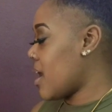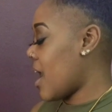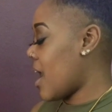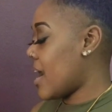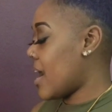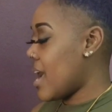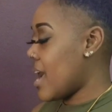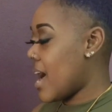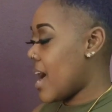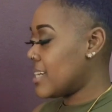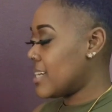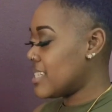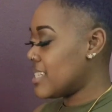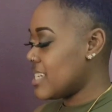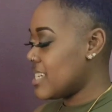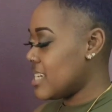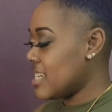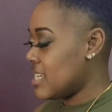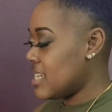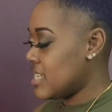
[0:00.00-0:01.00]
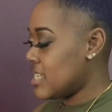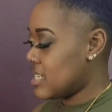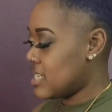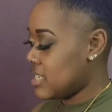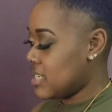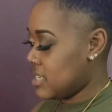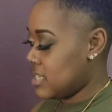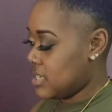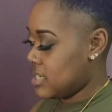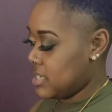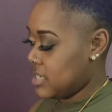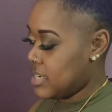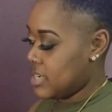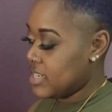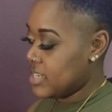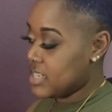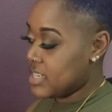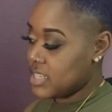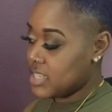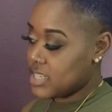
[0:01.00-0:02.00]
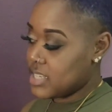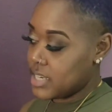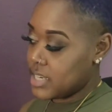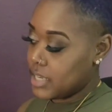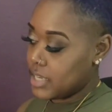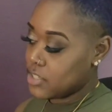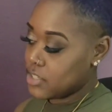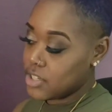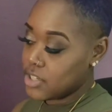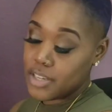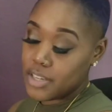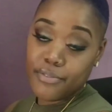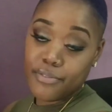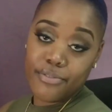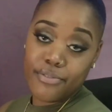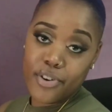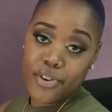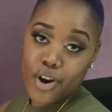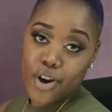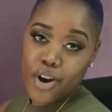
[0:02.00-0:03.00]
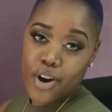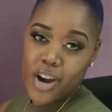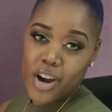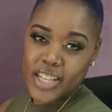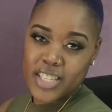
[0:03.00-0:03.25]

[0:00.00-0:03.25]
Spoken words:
I added in this detail, I did it in fur.